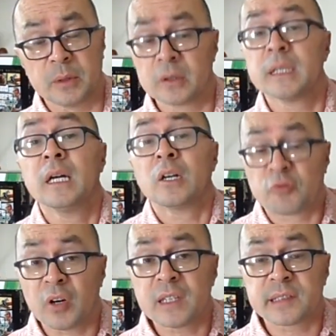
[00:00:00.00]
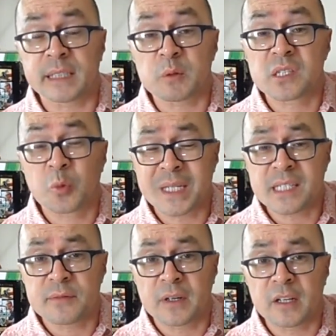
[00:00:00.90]
book. Granted, it was
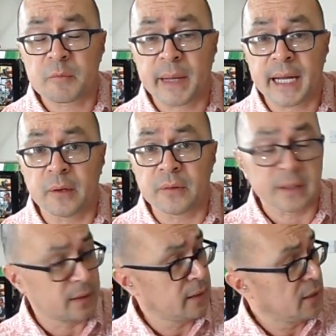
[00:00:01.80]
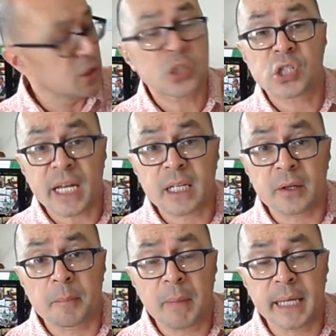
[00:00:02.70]
£25, shed
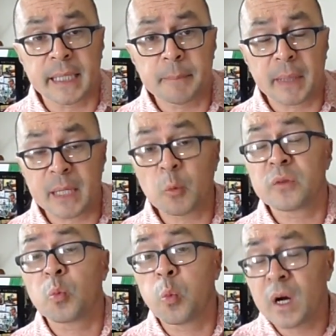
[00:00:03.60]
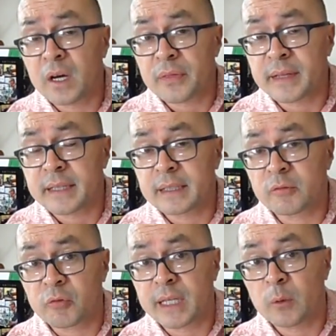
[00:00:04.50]
load of money, but it was worth it.
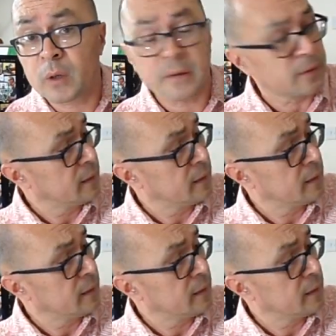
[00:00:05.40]
It really was.